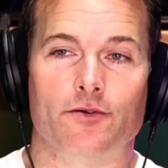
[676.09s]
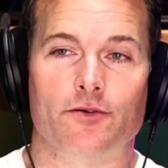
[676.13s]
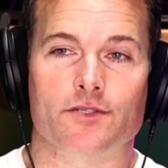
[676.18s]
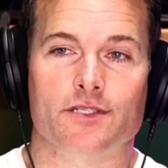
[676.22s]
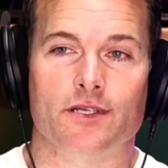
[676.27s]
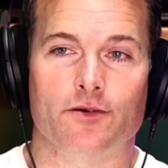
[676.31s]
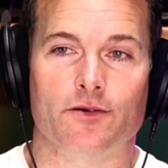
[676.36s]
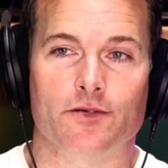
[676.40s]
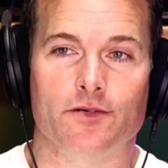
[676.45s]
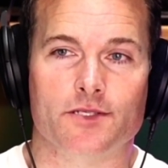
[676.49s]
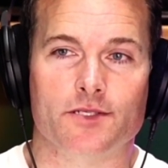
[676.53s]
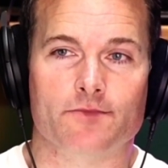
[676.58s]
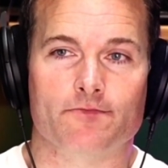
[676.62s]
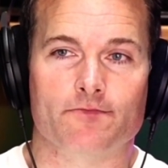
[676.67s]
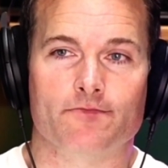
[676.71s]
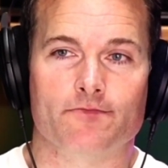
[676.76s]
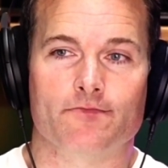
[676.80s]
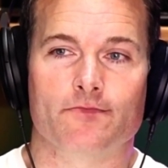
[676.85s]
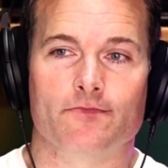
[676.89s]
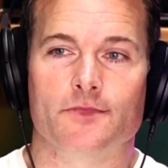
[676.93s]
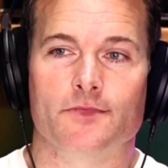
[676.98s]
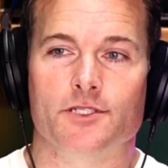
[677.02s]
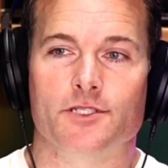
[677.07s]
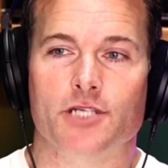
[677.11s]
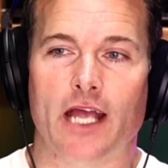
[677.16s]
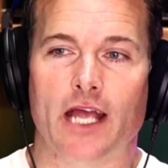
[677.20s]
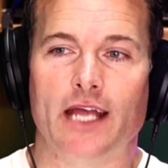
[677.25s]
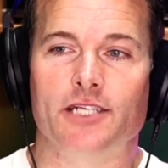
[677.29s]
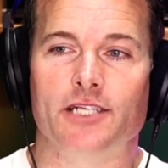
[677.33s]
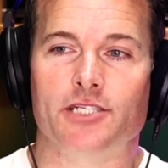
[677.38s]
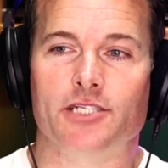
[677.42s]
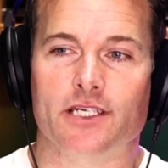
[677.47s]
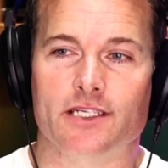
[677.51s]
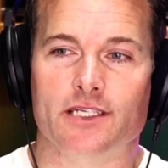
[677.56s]
There was
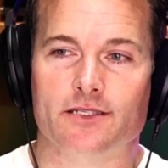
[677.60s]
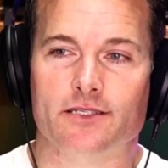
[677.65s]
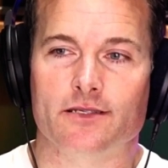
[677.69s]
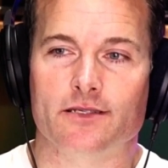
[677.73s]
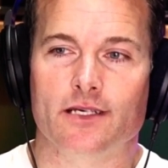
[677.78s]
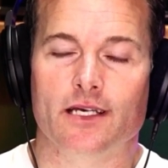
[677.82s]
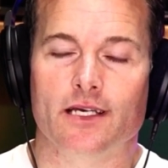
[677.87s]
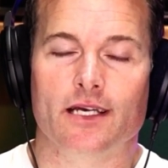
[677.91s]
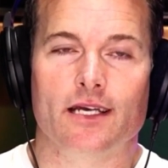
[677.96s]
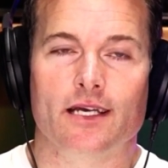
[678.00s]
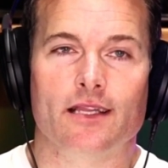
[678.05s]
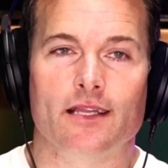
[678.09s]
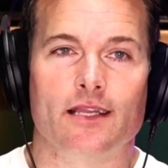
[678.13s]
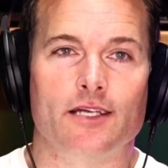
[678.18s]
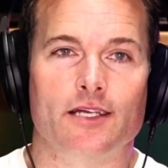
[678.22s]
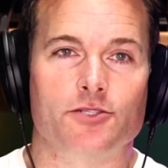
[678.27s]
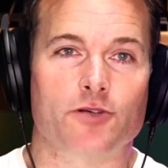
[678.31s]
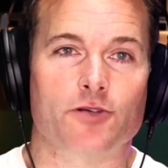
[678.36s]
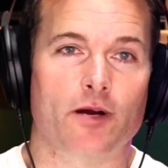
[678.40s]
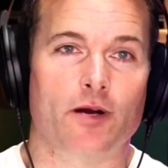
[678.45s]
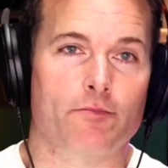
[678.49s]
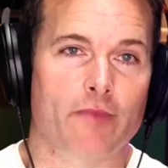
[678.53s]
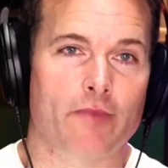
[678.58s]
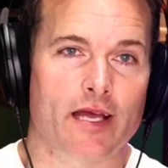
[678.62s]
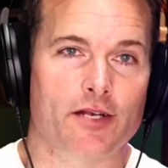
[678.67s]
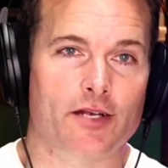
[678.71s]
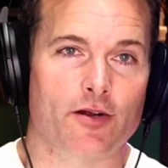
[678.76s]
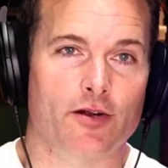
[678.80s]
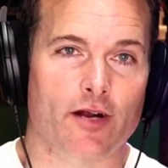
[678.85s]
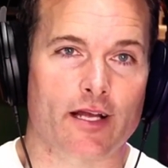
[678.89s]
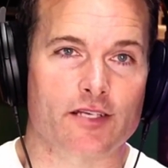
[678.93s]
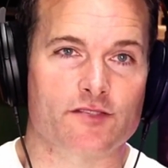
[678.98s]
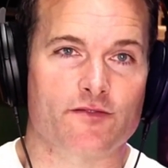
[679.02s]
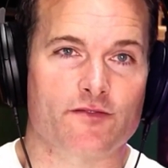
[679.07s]
changes that Trump made during
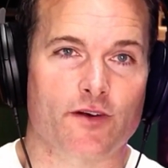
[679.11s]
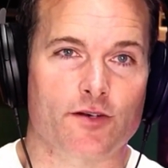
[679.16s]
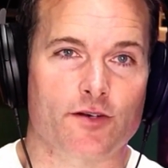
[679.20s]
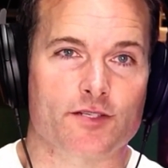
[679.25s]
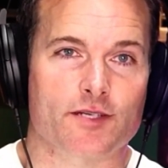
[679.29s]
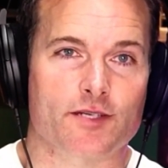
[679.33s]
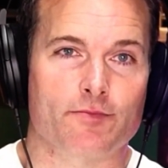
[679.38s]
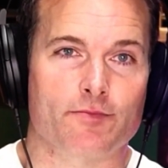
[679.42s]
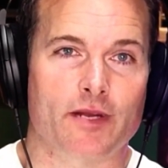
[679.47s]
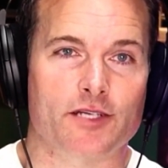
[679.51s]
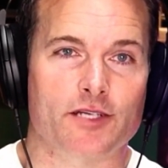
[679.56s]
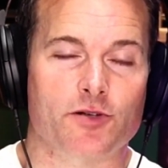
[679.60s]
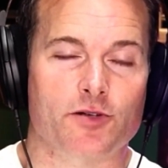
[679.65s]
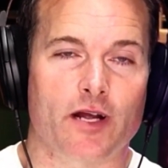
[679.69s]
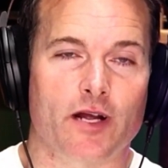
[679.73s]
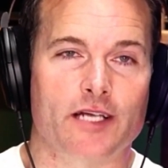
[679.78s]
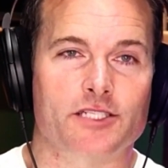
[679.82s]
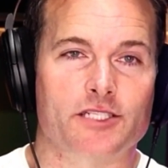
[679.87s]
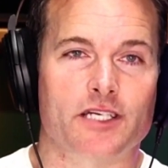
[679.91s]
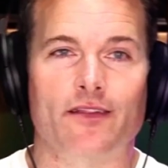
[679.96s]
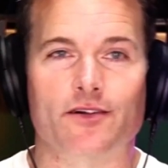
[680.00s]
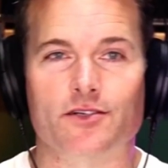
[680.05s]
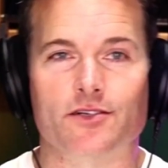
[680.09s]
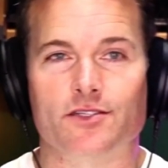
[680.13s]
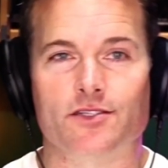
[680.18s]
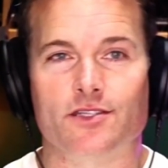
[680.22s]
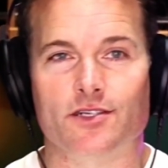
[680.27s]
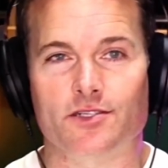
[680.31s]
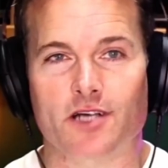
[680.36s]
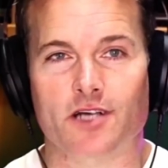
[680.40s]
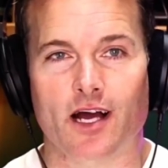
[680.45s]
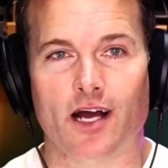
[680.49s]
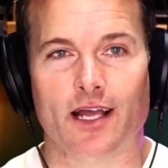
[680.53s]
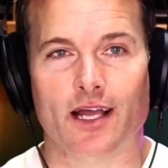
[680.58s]
his first administration. Now they're
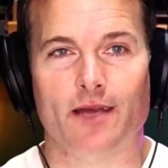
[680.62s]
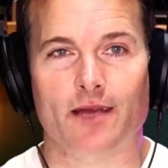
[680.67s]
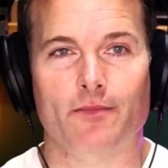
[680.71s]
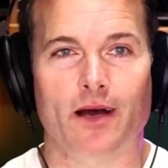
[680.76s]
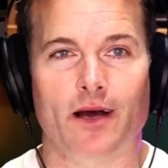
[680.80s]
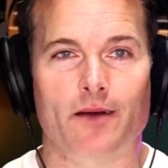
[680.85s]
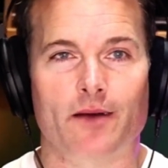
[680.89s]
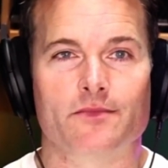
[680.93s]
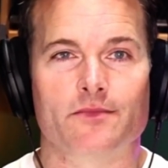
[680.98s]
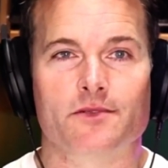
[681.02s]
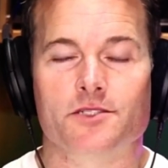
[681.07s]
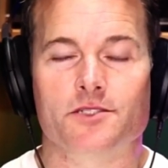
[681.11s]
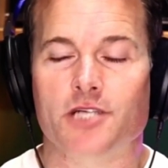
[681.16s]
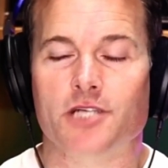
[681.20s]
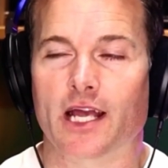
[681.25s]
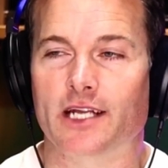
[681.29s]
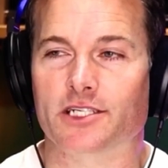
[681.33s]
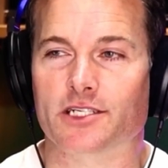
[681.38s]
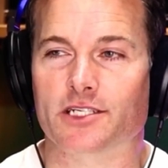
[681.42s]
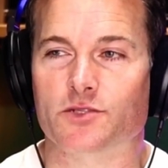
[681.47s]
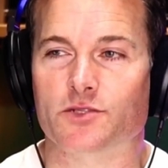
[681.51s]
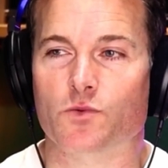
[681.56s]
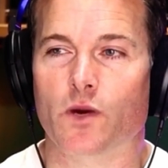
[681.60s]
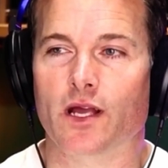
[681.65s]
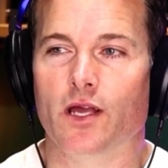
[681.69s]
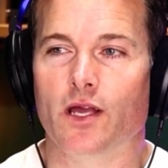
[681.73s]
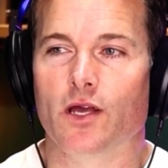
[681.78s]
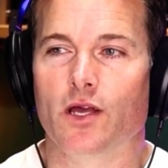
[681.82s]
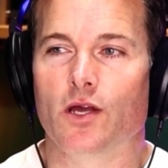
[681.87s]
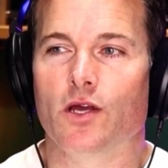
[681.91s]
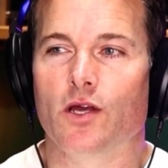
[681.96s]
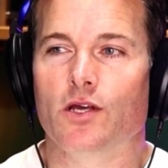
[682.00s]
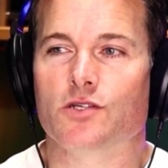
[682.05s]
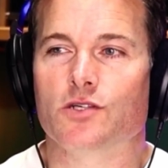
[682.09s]
talking about changes.
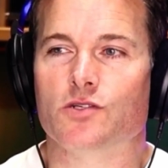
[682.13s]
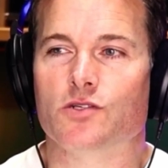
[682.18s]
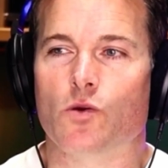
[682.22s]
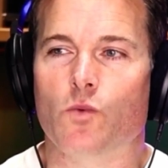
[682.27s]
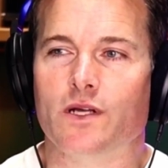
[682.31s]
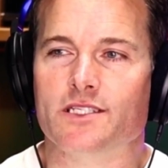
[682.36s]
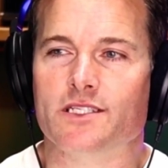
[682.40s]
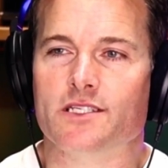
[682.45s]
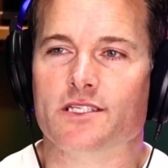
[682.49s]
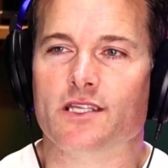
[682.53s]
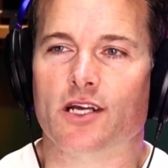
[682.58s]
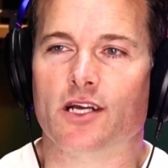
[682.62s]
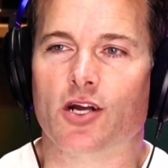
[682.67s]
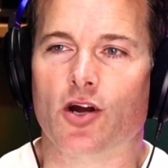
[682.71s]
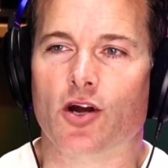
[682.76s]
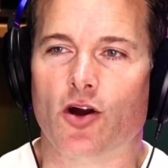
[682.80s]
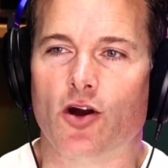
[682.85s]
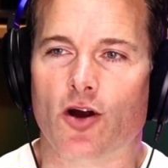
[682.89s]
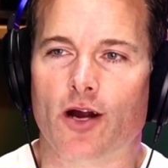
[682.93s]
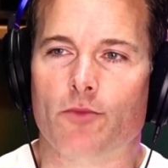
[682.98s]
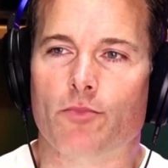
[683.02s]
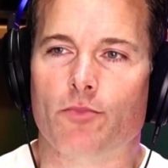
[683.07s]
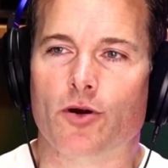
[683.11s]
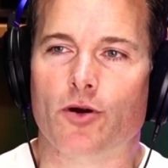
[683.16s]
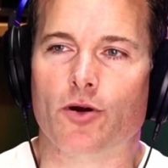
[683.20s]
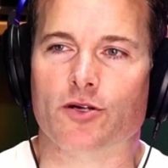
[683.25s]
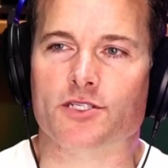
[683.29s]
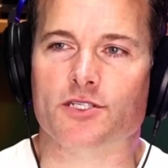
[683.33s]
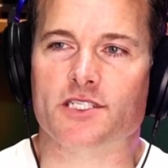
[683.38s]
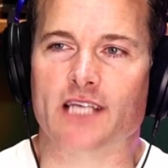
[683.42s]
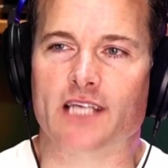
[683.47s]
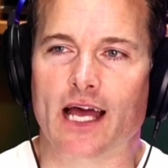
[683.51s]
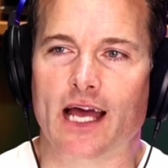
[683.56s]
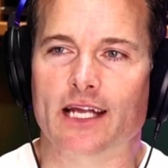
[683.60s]
What's the current
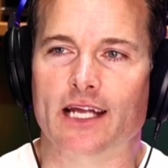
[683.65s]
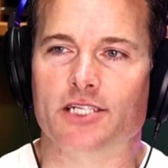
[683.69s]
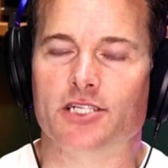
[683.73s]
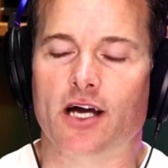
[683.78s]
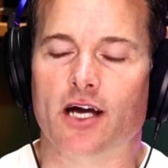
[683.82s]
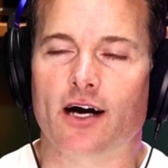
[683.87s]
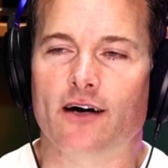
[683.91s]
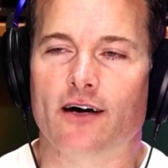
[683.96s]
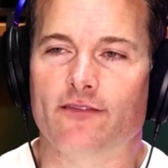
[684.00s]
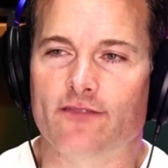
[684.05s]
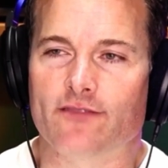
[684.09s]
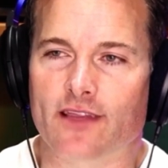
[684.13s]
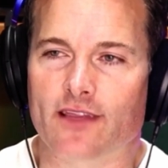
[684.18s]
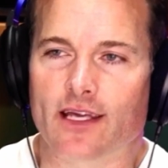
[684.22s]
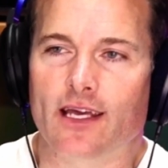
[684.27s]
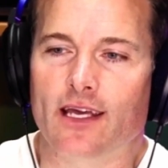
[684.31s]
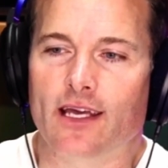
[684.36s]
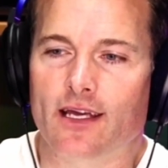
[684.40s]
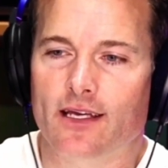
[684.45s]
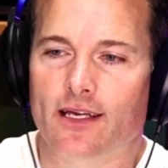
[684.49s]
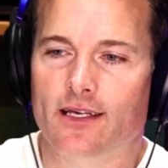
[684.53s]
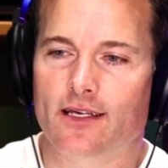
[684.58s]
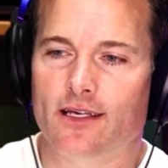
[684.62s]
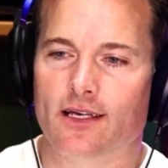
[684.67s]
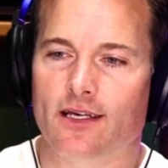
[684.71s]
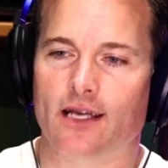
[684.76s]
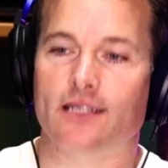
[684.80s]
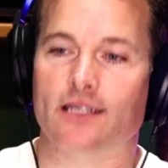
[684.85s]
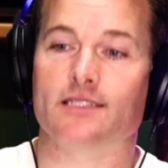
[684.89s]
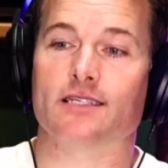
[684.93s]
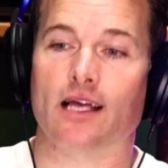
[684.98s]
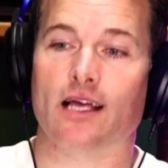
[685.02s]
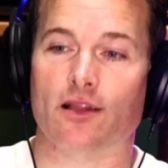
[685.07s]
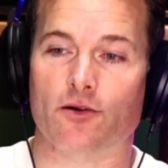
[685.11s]
percentage of the
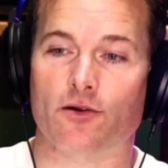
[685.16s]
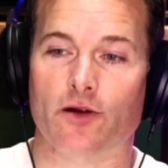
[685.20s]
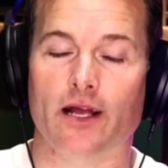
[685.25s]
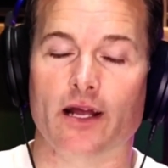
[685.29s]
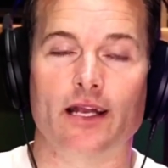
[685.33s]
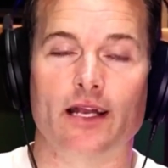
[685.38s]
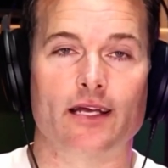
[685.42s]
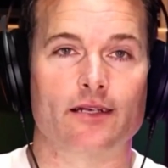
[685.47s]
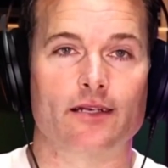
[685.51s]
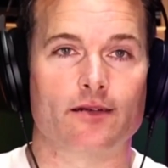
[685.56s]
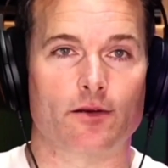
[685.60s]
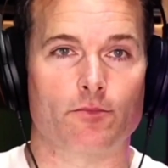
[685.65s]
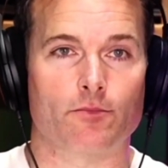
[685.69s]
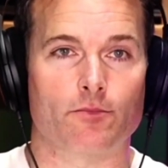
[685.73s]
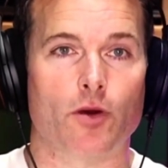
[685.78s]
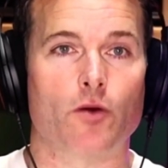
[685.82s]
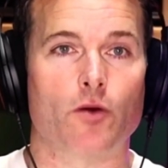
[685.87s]
accelerated or bonus